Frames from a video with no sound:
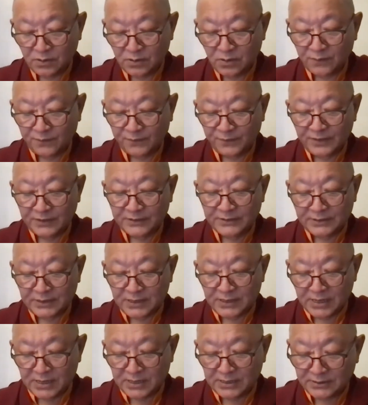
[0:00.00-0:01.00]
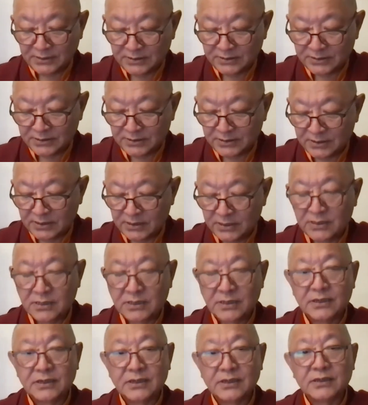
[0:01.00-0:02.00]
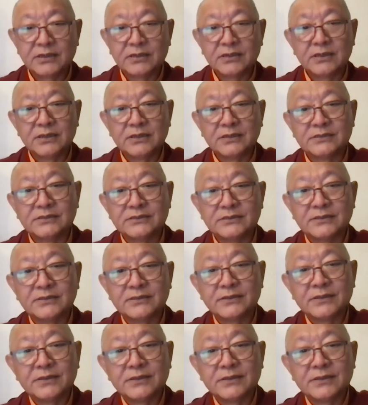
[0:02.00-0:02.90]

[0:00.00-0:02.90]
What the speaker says: of this kind is,